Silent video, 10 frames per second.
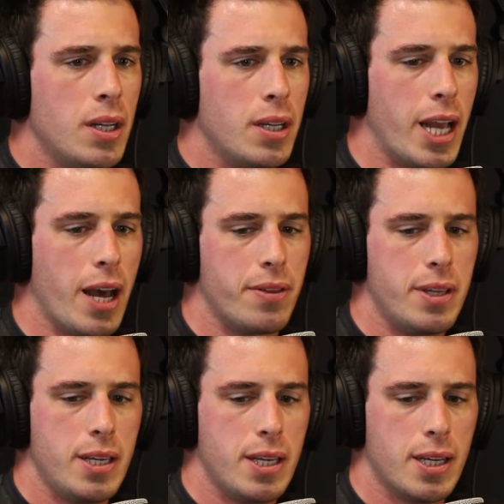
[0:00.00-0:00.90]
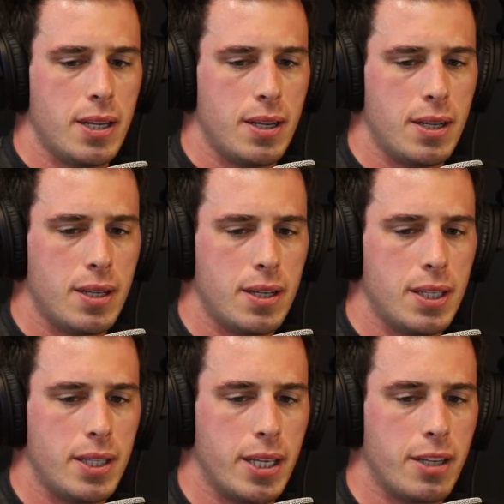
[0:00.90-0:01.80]
Yeah, the
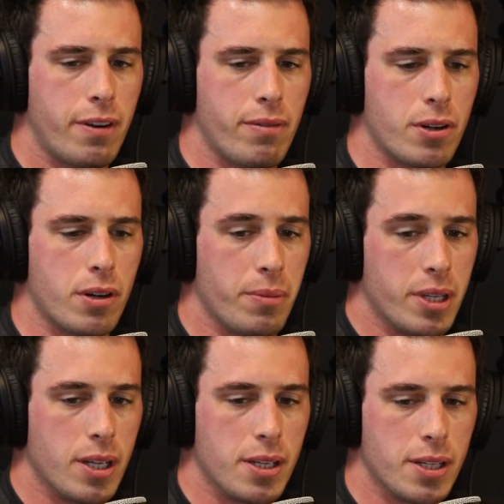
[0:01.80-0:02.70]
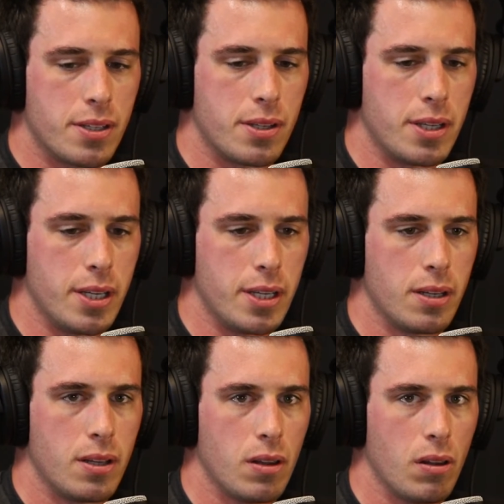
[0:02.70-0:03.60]
Indy 500, I mean, it's the
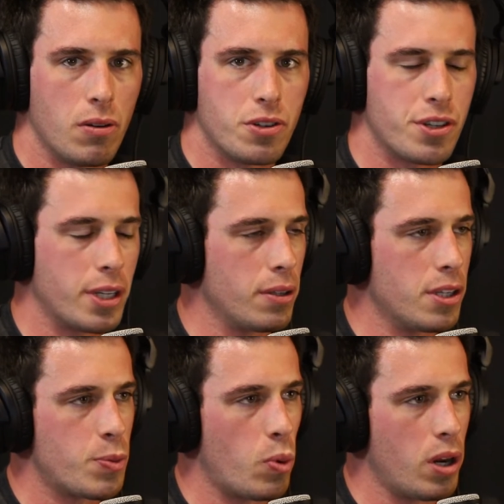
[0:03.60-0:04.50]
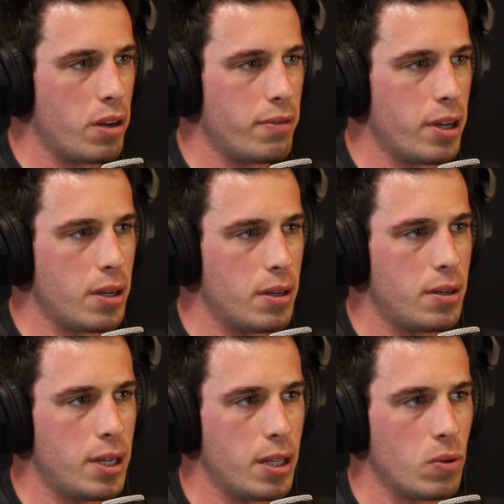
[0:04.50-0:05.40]
largest single day sporting event
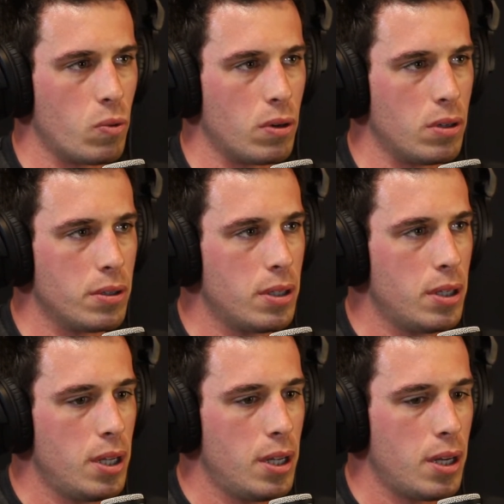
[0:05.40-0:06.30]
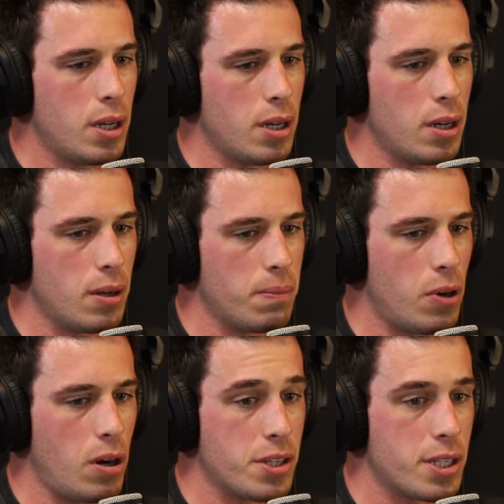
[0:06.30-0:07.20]
in the world,
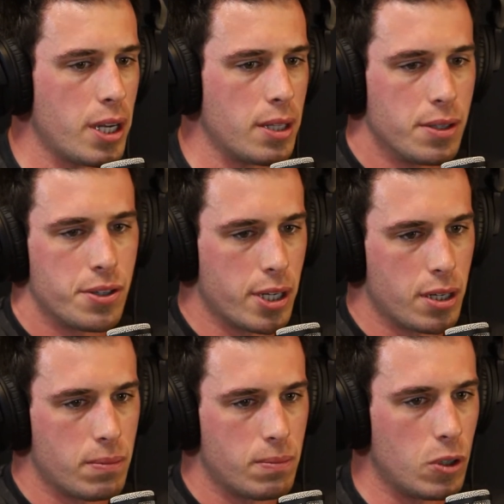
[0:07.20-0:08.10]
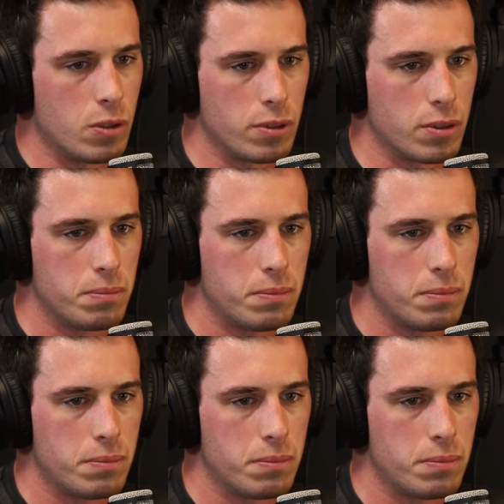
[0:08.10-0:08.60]
on site this year, over